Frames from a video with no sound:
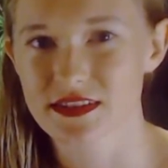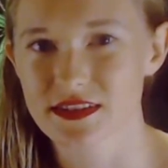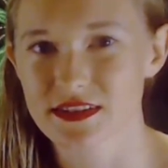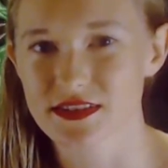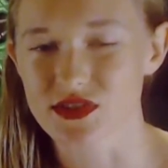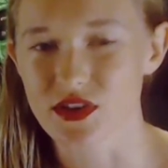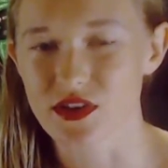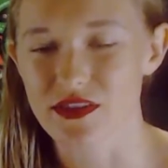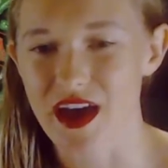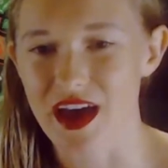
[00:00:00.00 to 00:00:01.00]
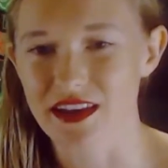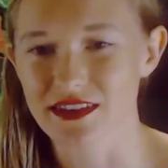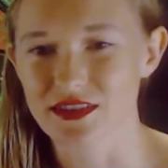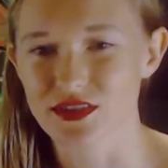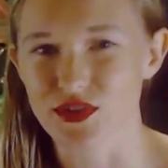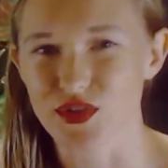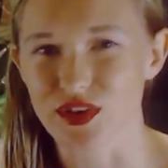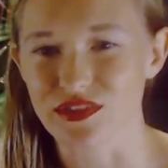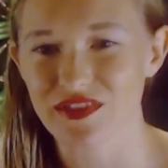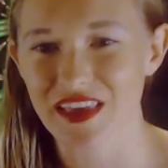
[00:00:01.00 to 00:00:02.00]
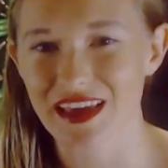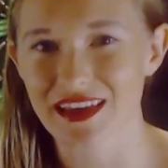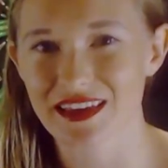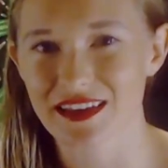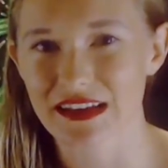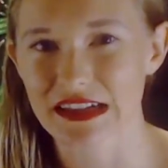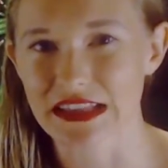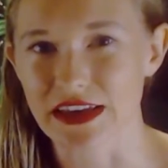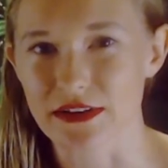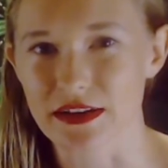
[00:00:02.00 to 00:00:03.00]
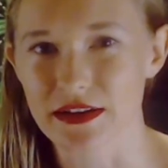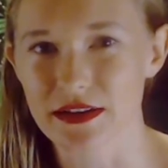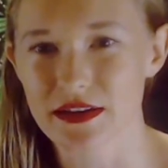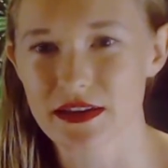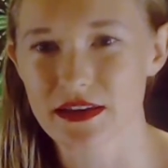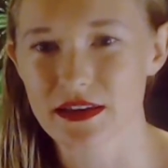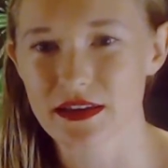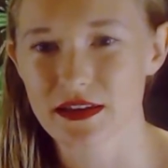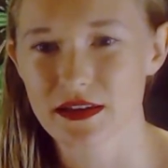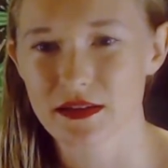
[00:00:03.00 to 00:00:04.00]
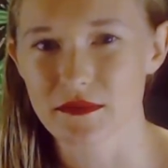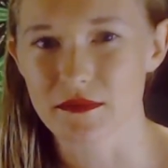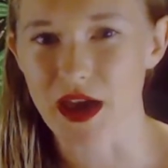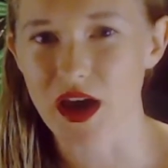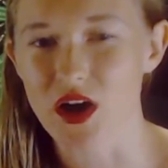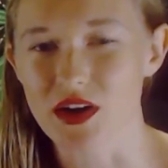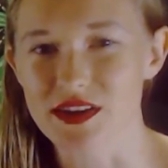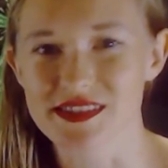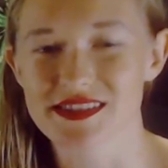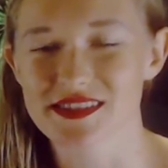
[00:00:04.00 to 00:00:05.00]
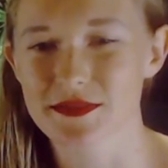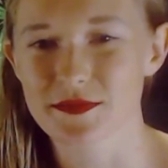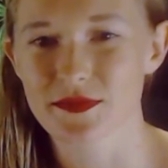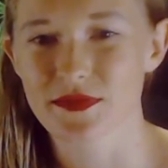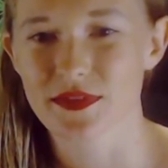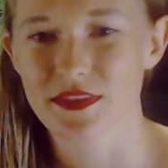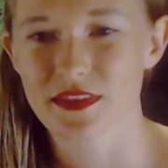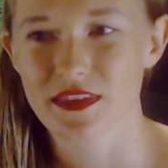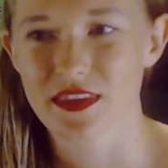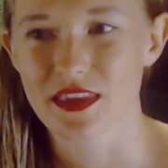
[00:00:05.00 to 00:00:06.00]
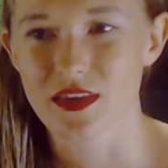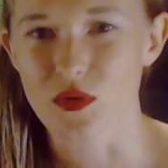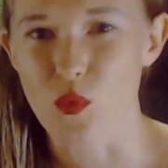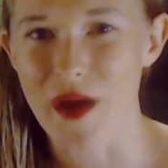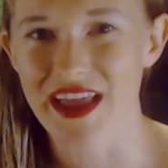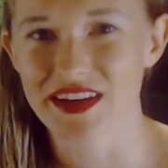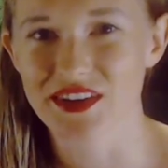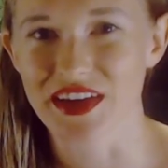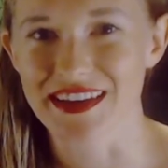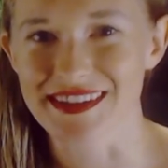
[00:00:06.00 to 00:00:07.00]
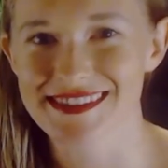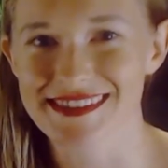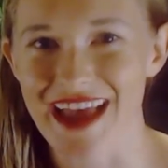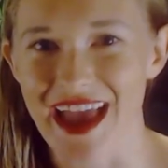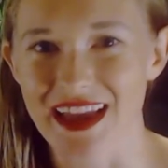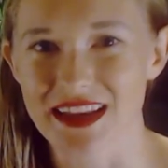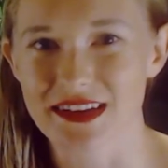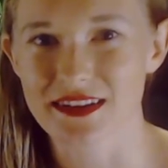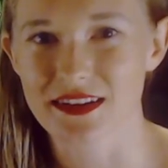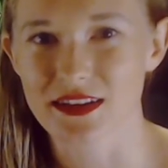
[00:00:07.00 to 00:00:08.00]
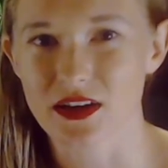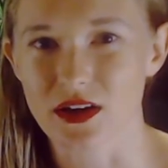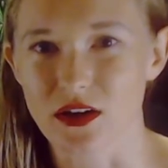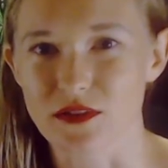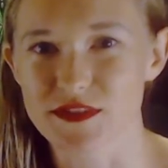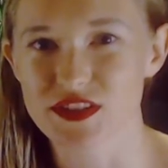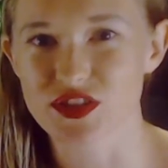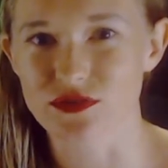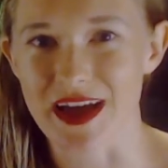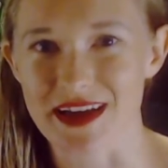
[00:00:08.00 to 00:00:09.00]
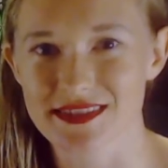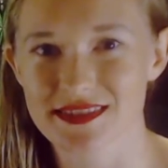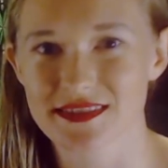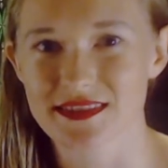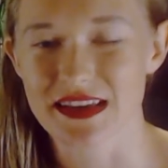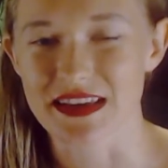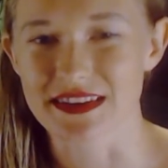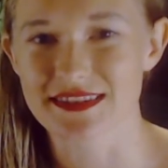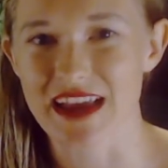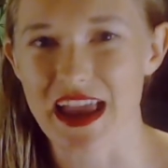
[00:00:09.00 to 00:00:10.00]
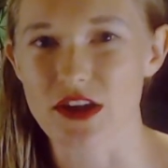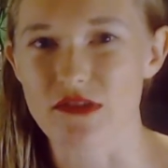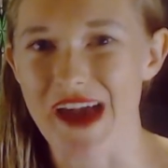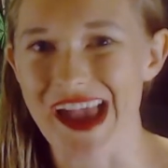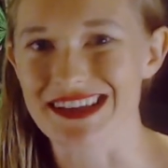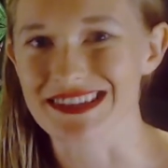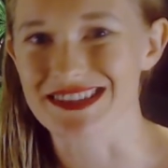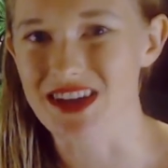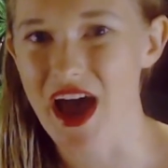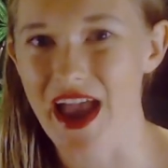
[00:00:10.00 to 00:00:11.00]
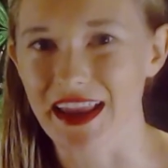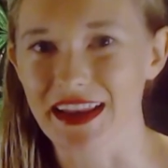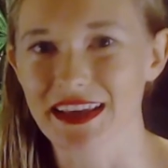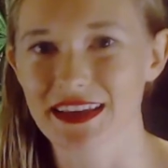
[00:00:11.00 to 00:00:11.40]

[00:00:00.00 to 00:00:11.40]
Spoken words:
so that you can think clearer, because when you're in a state of stress, in a state of anxiety,